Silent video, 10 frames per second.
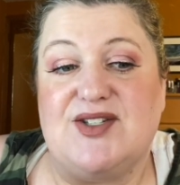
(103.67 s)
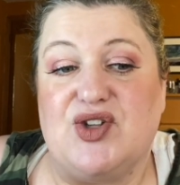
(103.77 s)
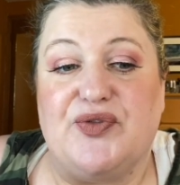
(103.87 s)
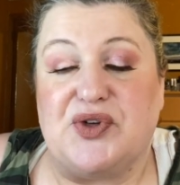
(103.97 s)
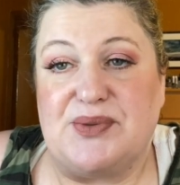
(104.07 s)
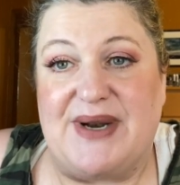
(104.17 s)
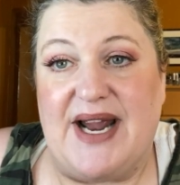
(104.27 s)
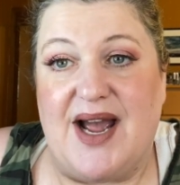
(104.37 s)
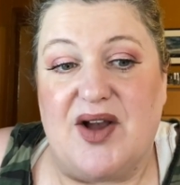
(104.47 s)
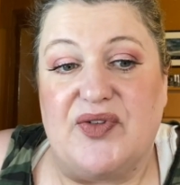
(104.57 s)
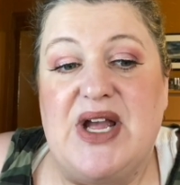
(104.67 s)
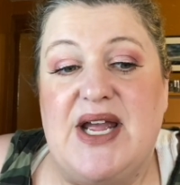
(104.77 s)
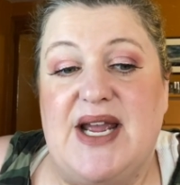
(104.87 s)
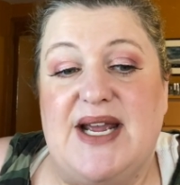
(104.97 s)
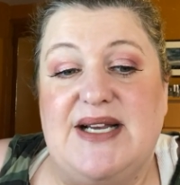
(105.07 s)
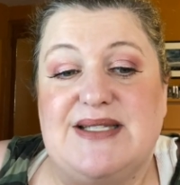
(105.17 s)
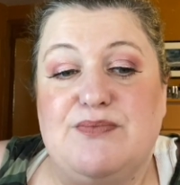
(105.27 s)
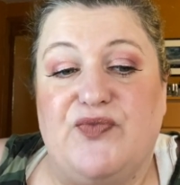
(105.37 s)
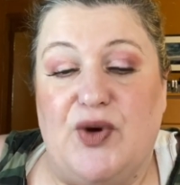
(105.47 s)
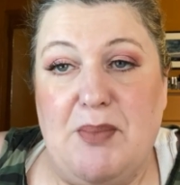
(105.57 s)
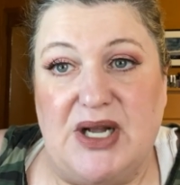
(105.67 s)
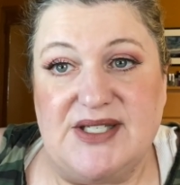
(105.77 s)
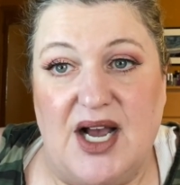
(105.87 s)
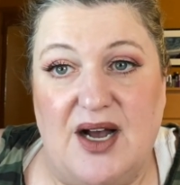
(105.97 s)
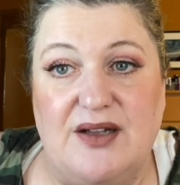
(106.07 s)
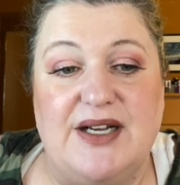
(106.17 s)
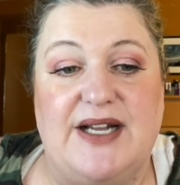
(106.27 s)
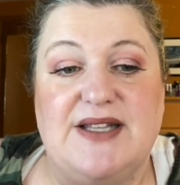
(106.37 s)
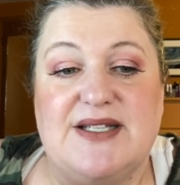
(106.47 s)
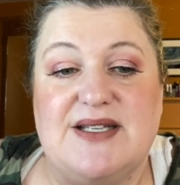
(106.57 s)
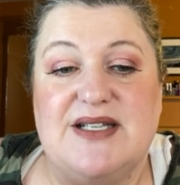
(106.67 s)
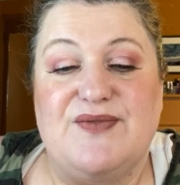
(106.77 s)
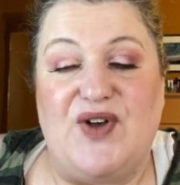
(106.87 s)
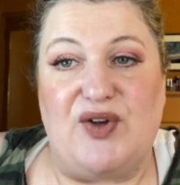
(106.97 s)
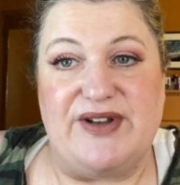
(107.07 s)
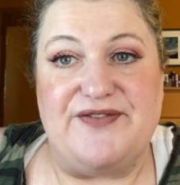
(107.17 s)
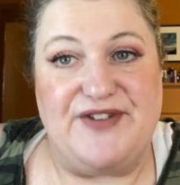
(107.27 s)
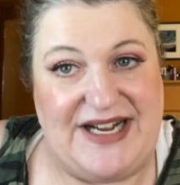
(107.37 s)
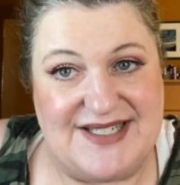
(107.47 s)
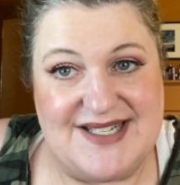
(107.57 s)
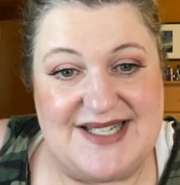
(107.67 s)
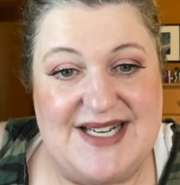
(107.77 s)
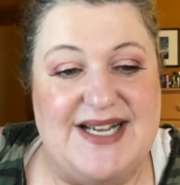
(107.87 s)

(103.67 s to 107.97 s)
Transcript: So the first one I have is from Montal, and this is Velvet Fantasy.